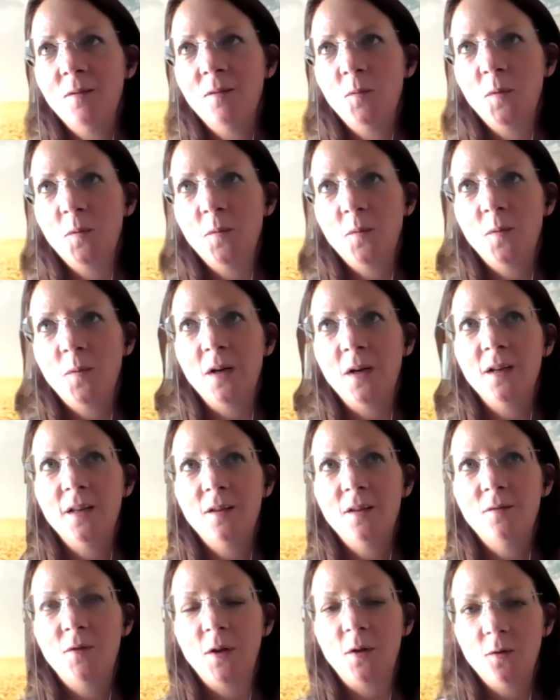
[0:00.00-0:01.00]
with
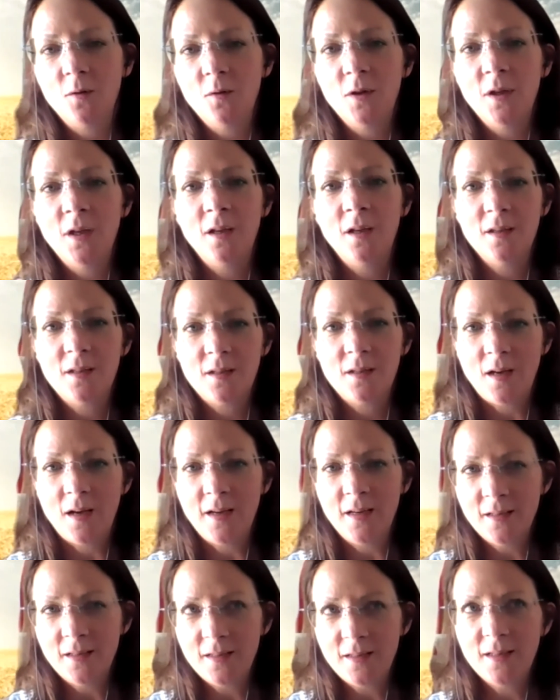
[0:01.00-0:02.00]
recruiting
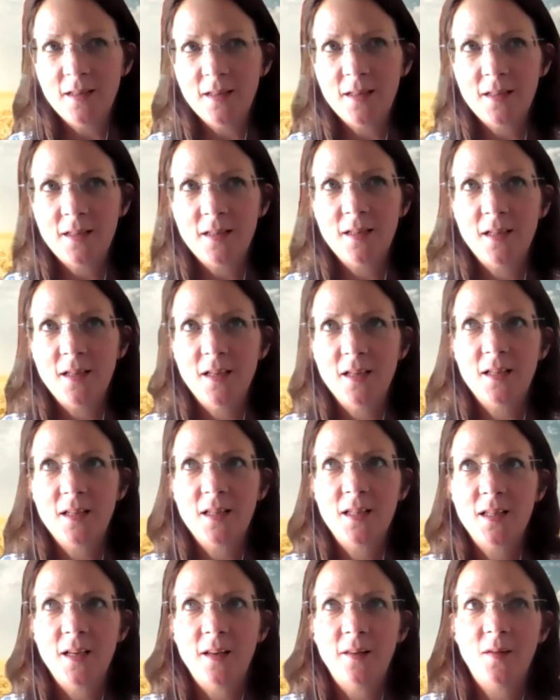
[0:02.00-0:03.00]
scientists
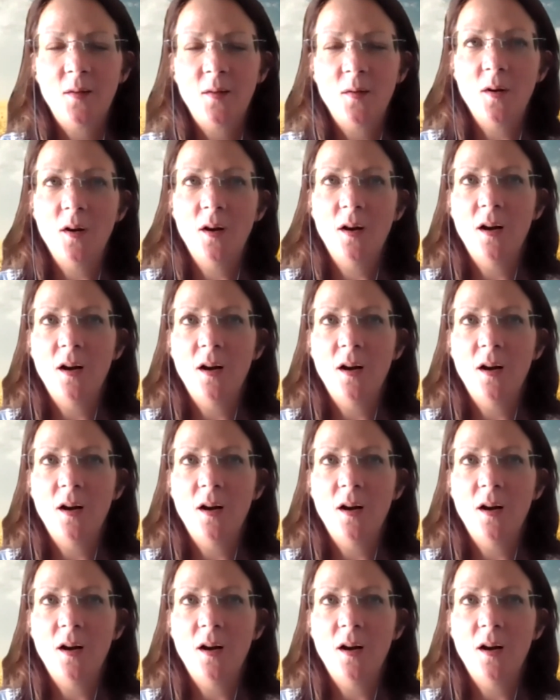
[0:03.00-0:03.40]
is that